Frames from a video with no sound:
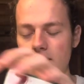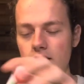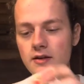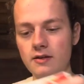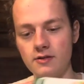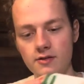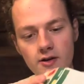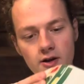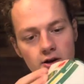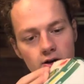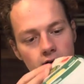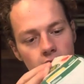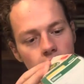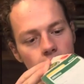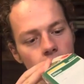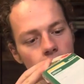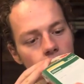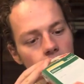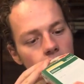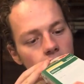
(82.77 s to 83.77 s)
So,
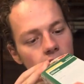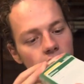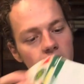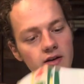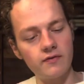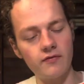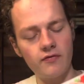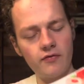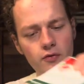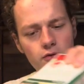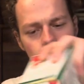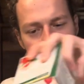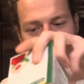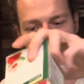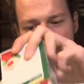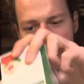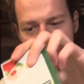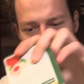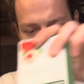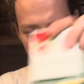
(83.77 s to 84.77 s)

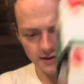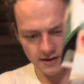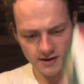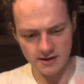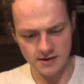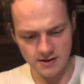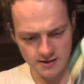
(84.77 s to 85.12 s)
unfortunately,